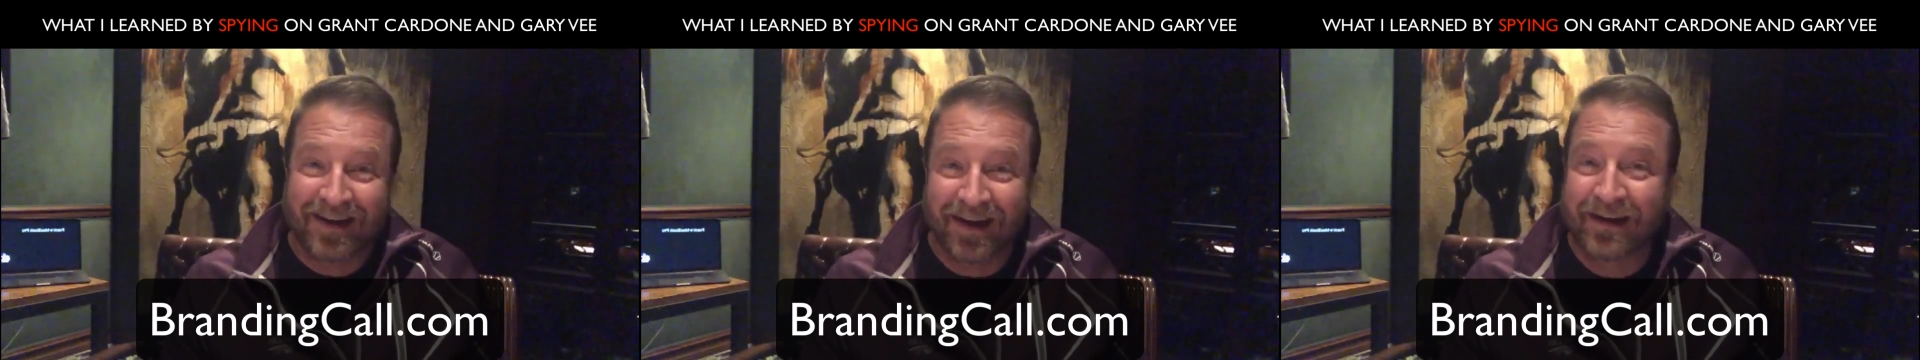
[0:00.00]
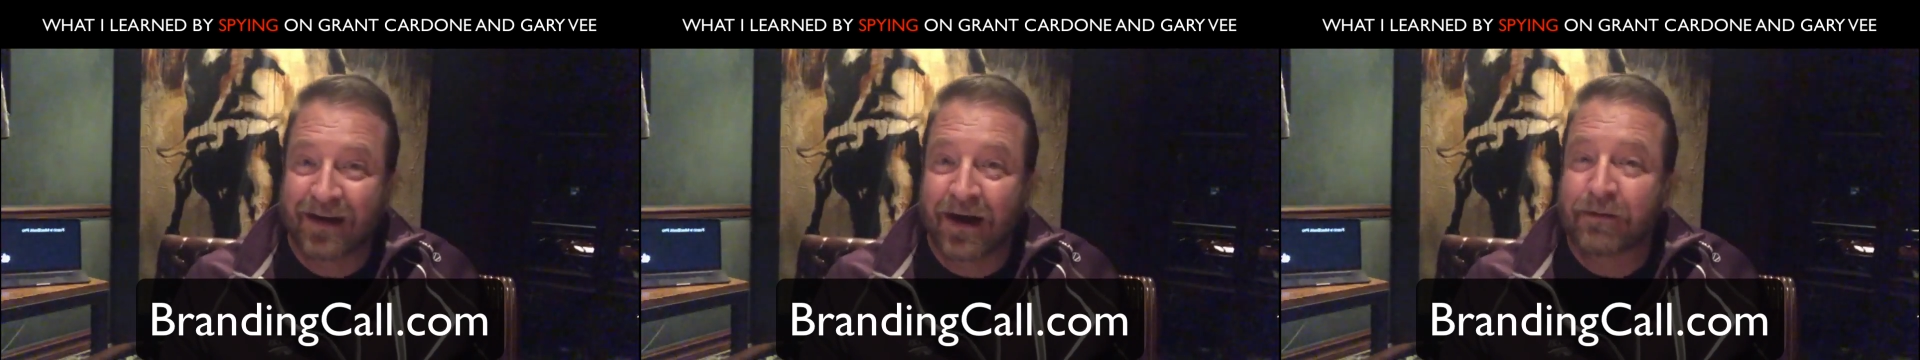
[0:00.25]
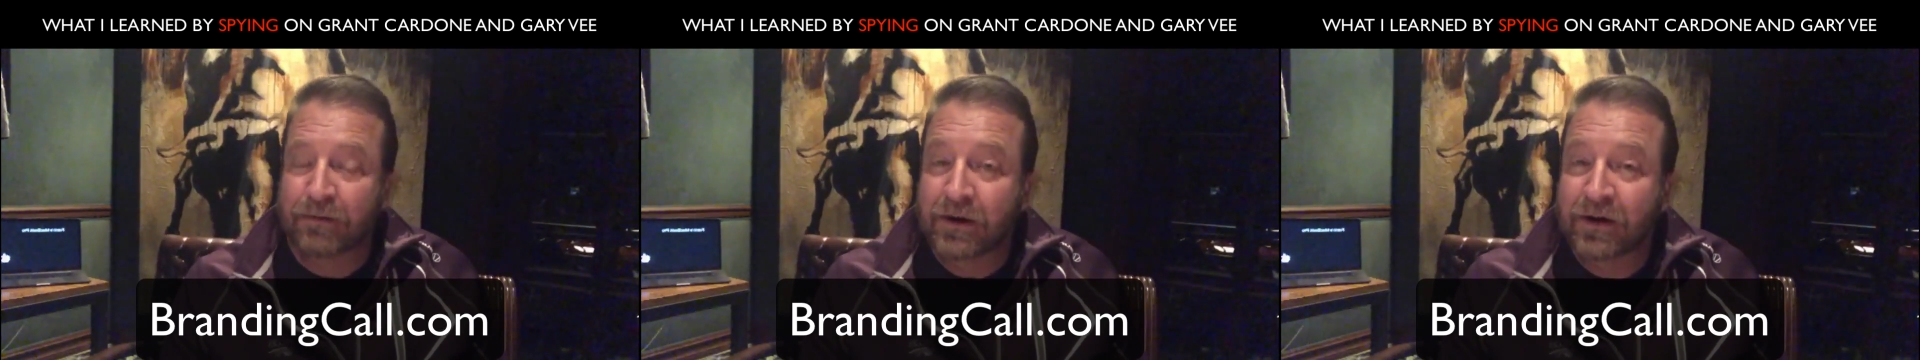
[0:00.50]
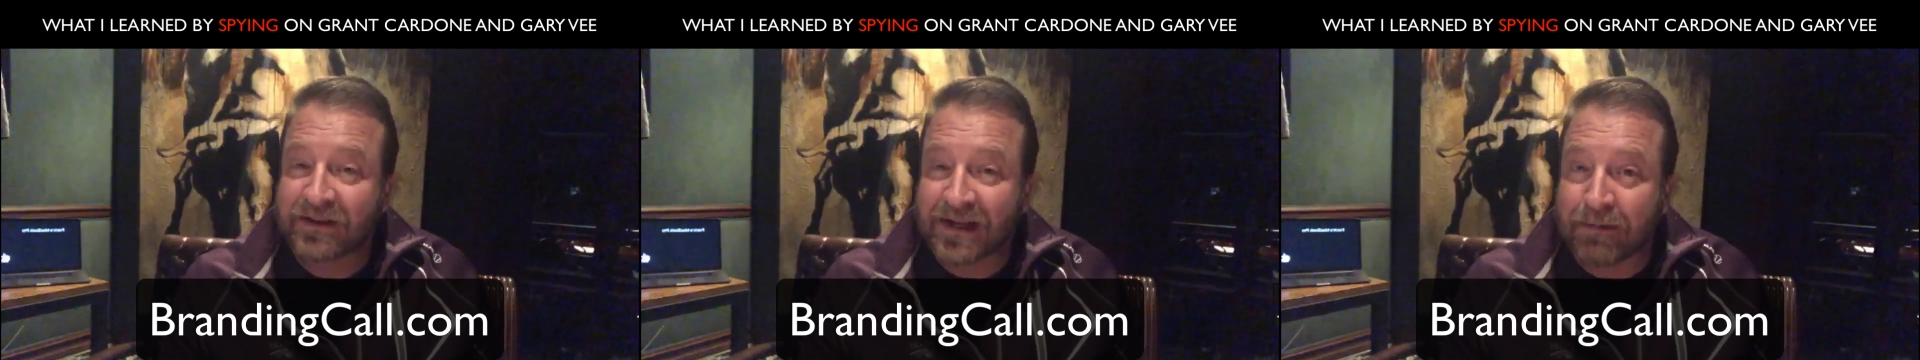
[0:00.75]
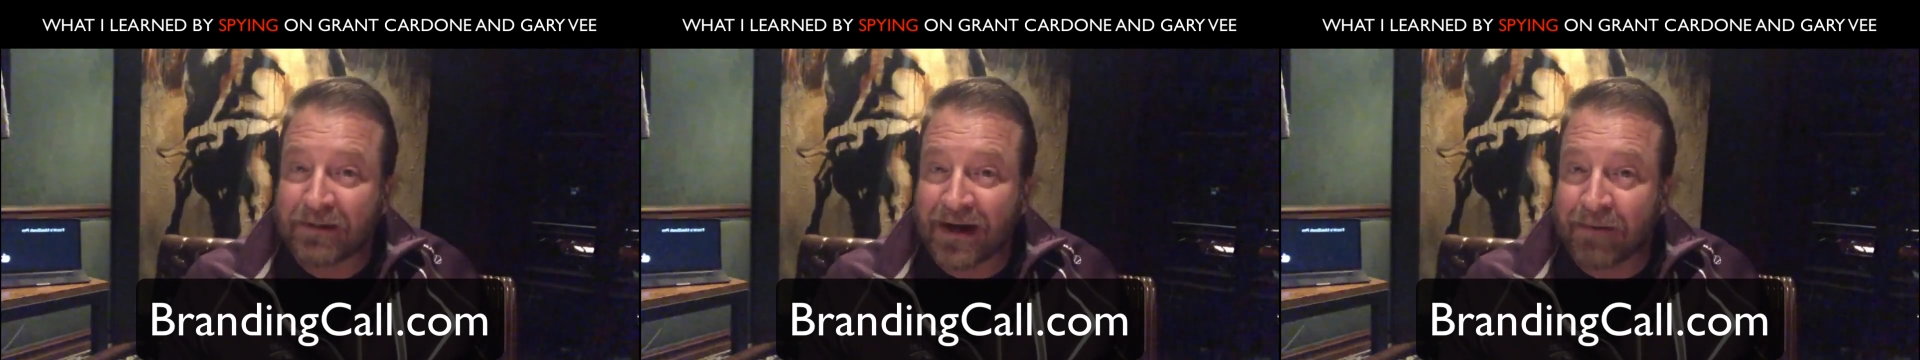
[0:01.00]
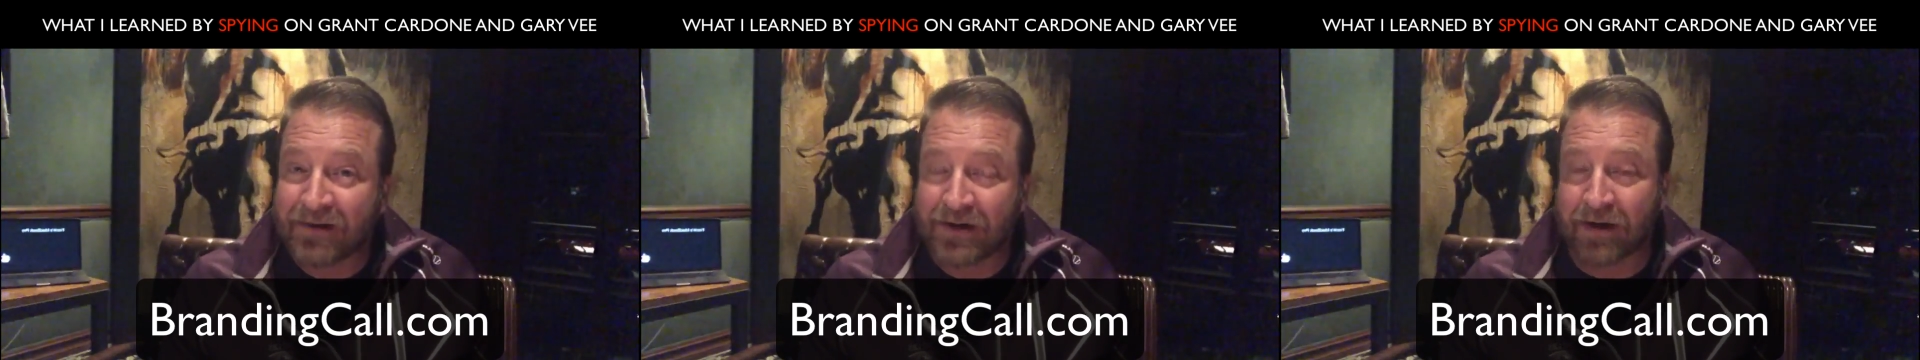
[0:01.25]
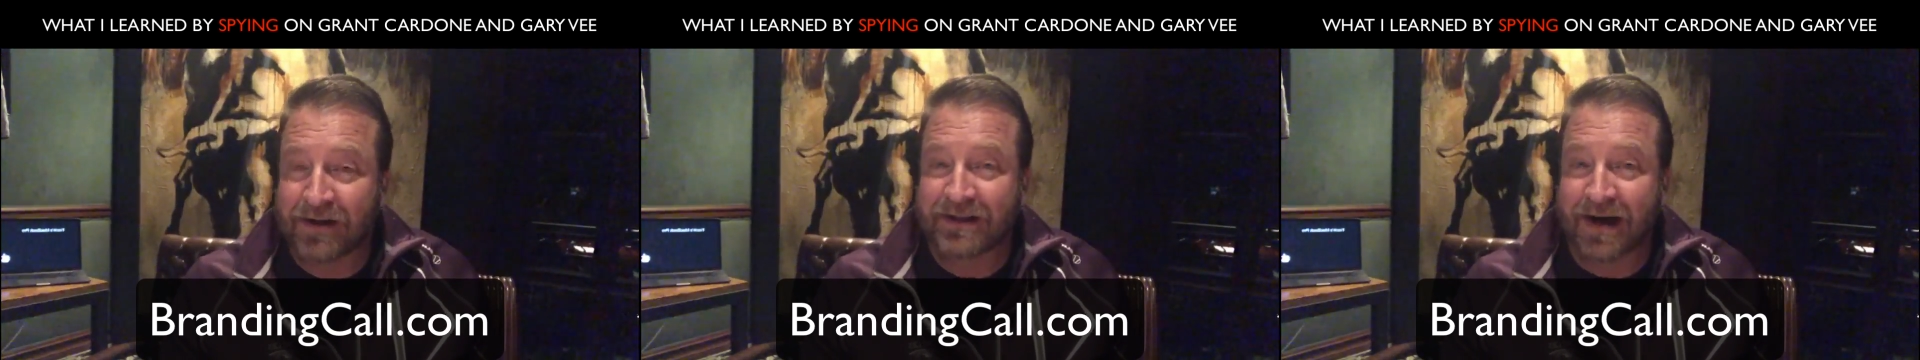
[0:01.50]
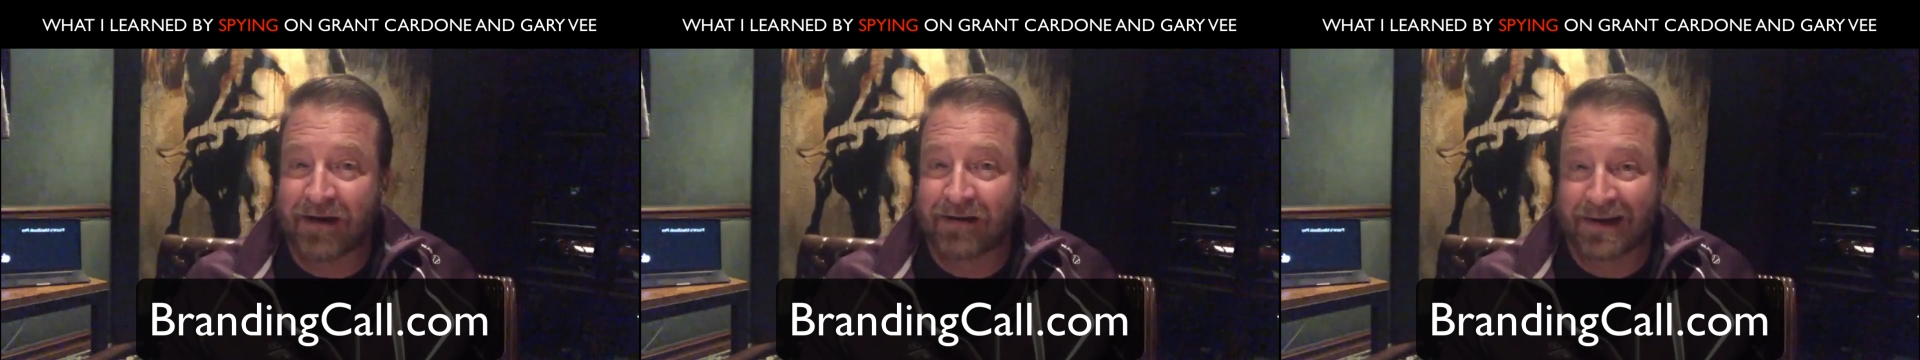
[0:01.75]
and you can set up a time to talk to
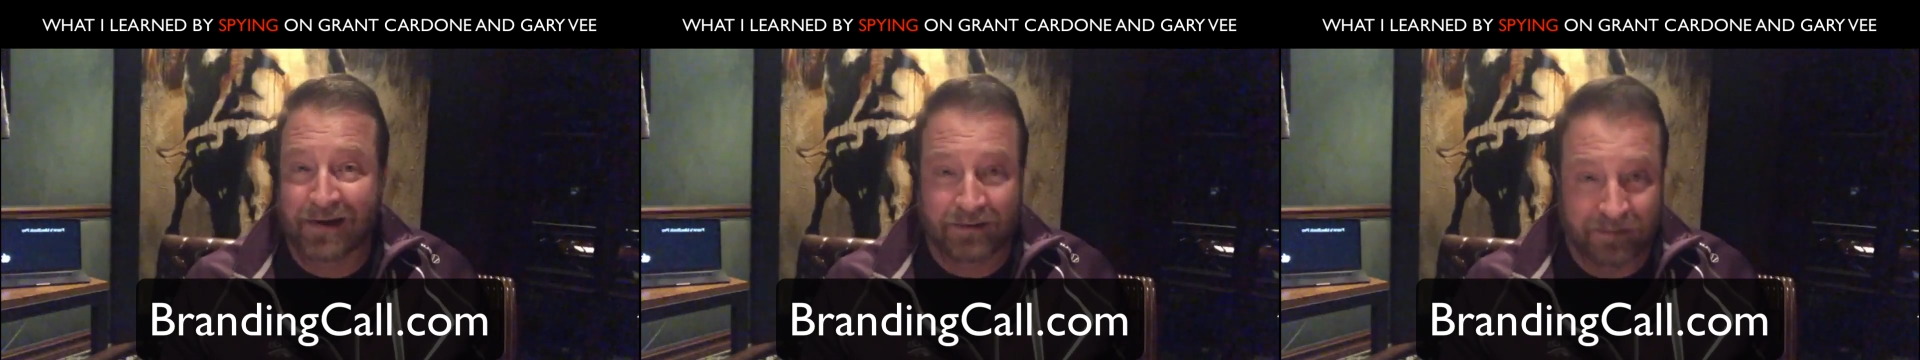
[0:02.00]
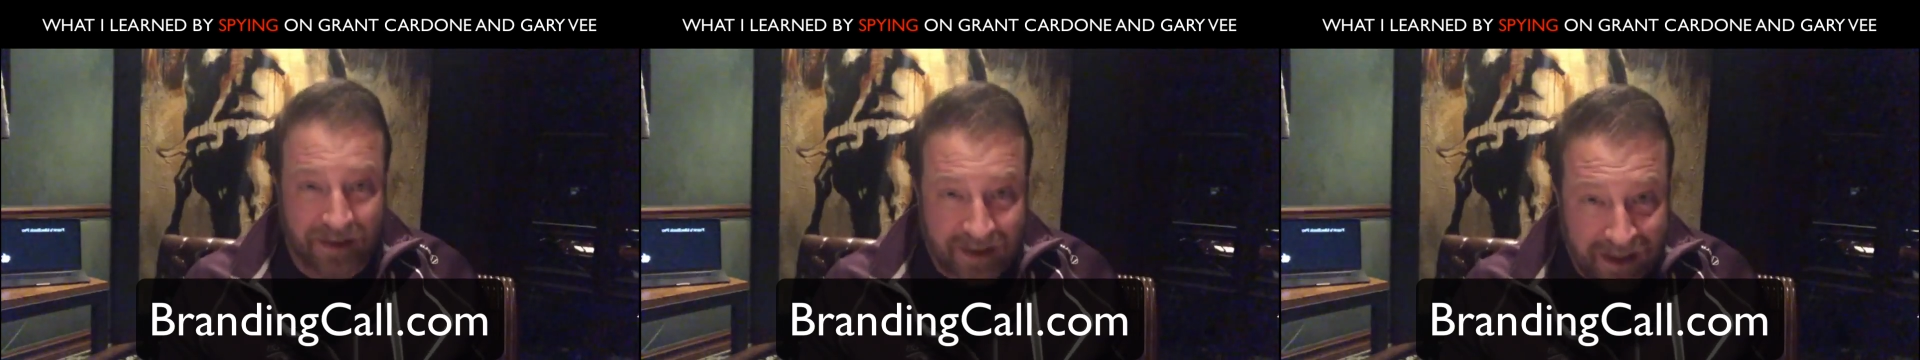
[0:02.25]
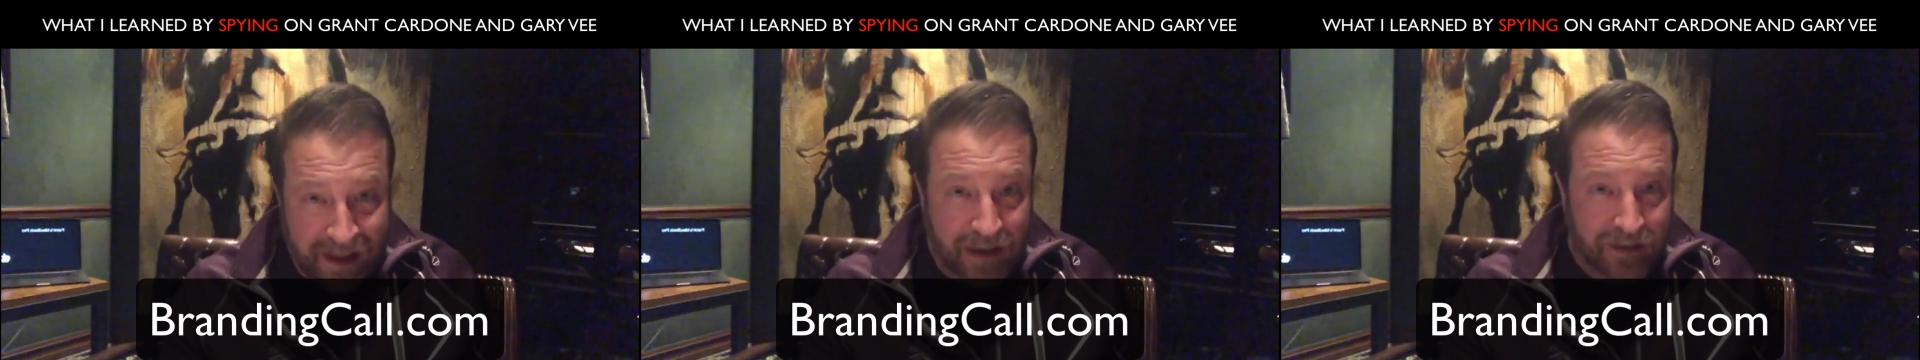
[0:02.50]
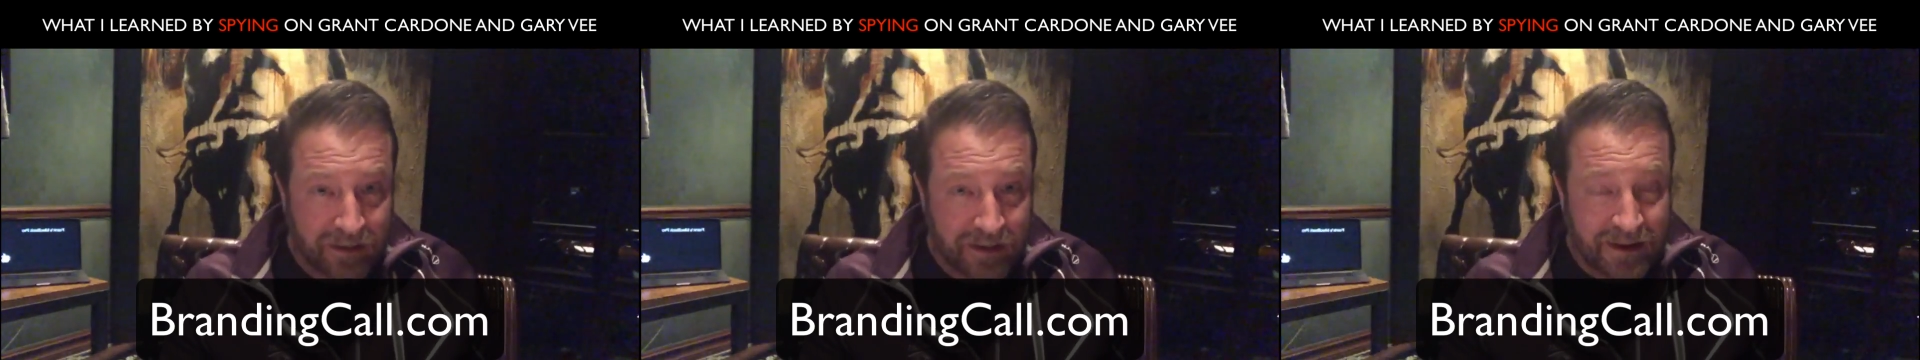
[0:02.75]
Tyler. Now, again,